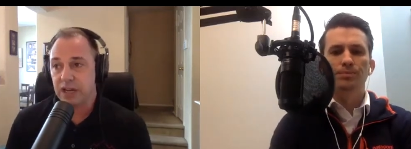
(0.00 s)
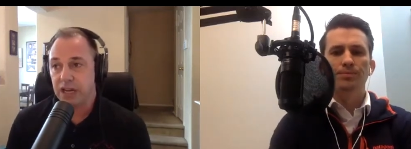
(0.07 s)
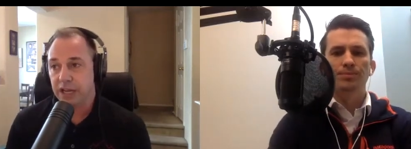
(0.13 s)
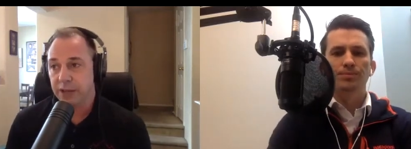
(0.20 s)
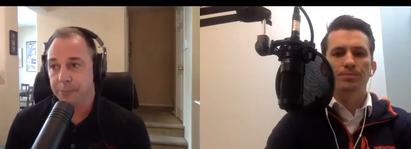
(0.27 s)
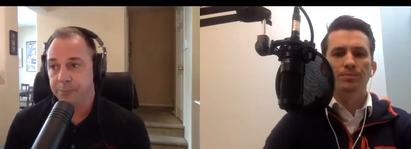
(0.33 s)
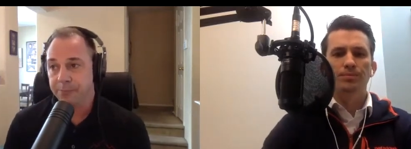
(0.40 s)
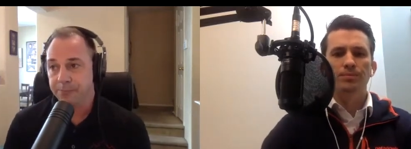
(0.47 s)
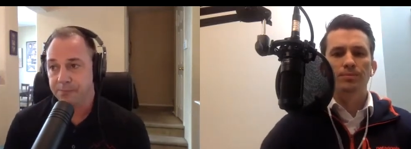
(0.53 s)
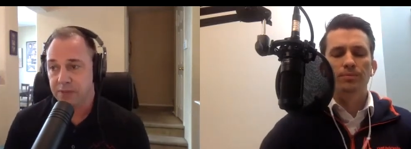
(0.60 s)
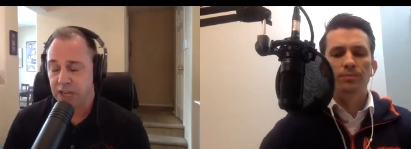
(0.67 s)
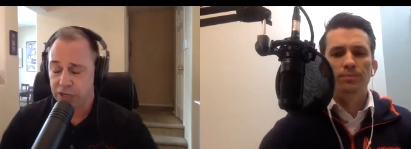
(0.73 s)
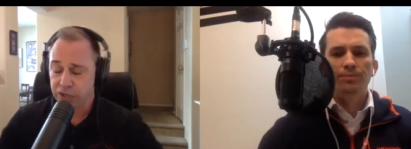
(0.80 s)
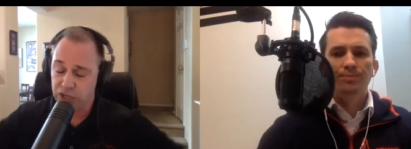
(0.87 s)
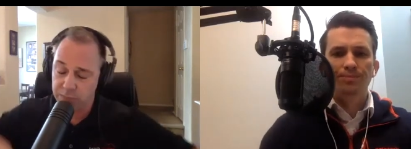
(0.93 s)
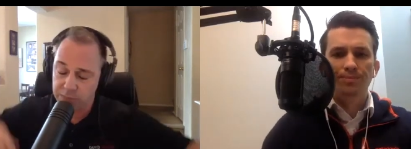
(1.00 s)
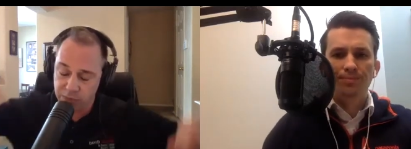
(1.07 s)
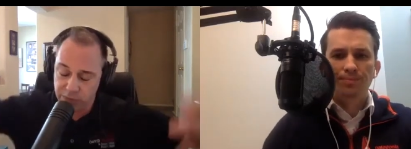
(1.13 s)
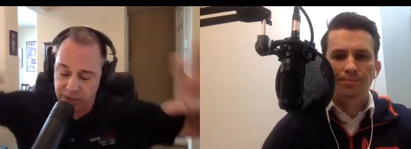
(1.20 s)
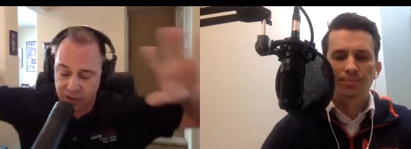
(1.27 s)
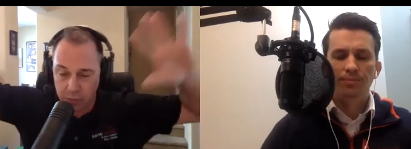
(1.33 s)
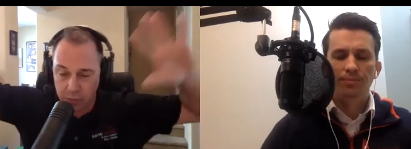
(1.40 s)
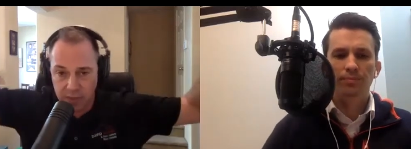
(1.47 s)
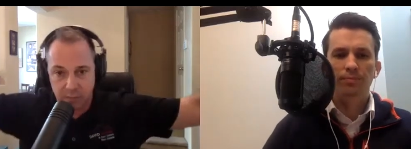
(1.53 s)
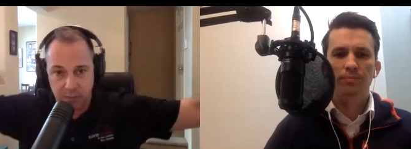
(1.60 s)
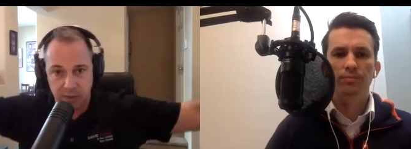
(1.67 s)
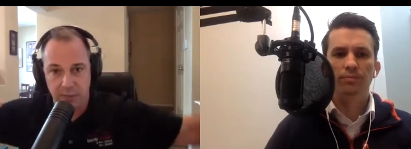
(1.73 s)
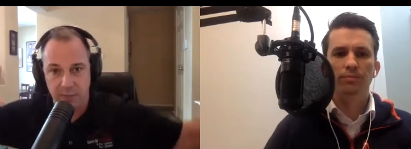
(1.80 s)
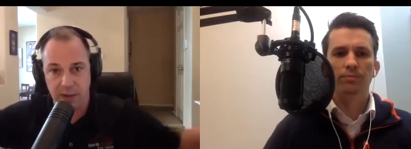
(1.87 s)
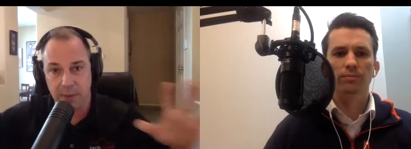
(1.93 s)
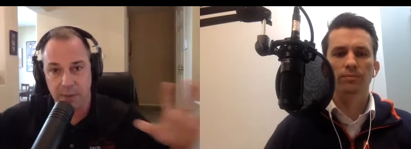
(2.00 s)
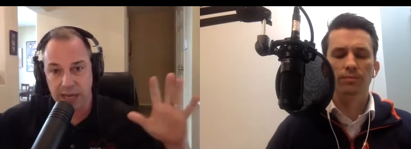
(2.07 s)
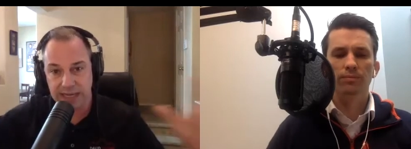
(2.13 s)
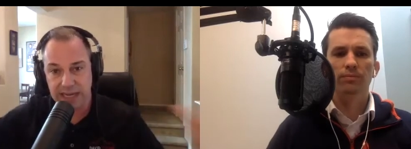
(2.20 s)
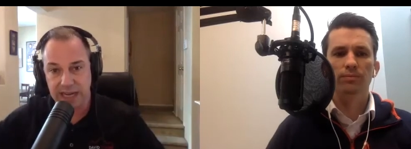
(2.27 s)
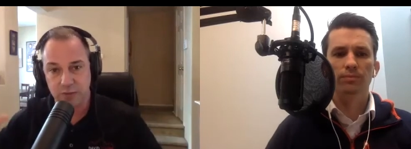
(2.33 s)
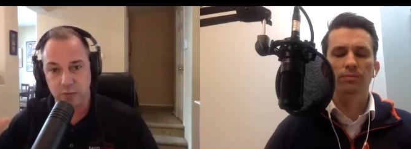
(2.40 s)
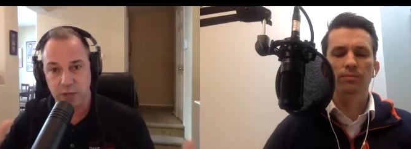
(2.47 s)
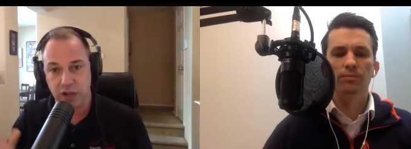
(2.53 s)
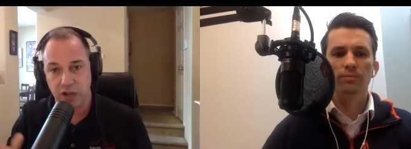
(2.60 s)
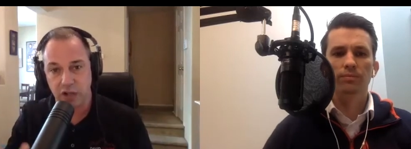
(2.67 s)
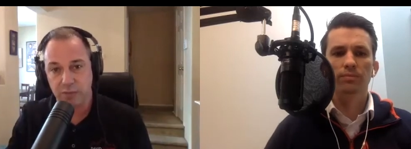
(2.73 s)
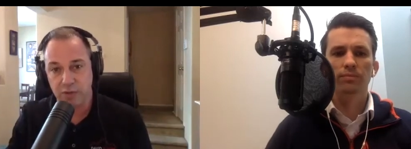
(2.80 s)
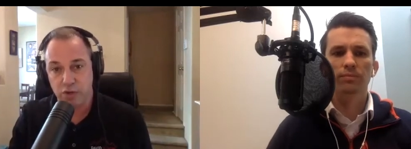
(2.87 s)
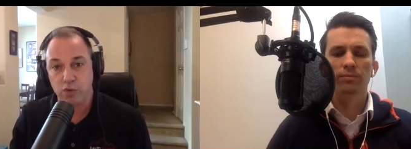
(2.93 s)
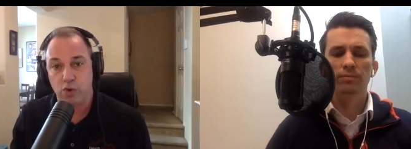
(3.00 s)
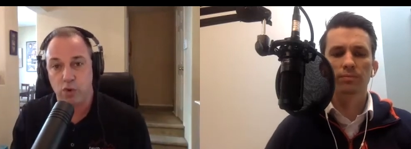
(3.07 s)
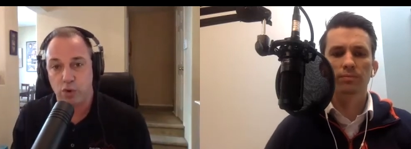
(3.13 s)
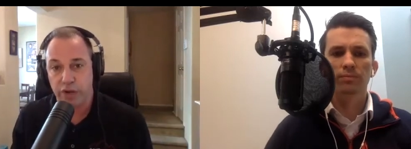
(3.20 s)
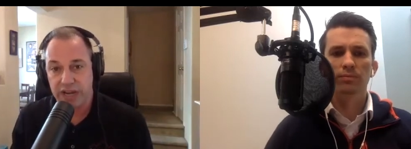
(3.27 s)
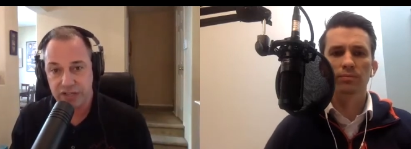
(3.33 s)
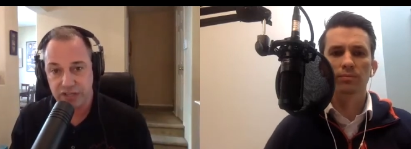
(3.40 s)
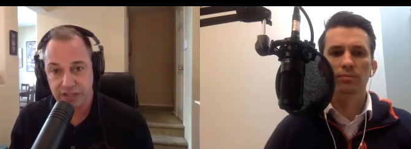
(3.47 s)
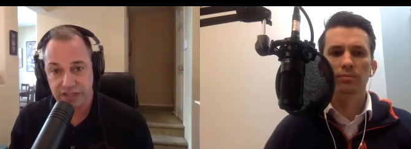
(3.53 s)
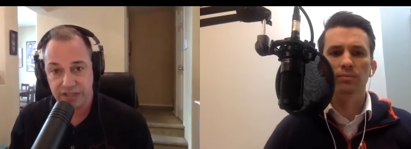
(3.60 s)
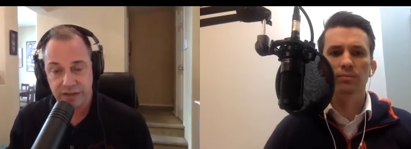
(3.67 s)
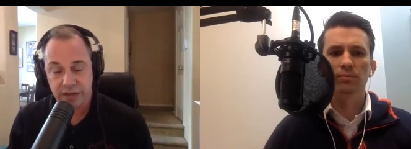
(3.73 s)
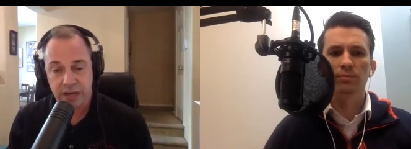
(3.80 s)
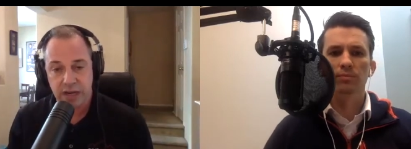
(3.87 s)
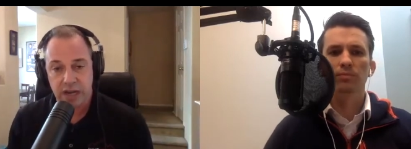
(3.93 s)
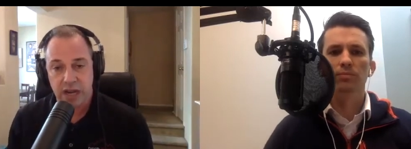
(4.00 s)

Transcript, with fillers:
Speaker 1: kind of jumping around a bit, but on my podcast, we call them unicorn agents.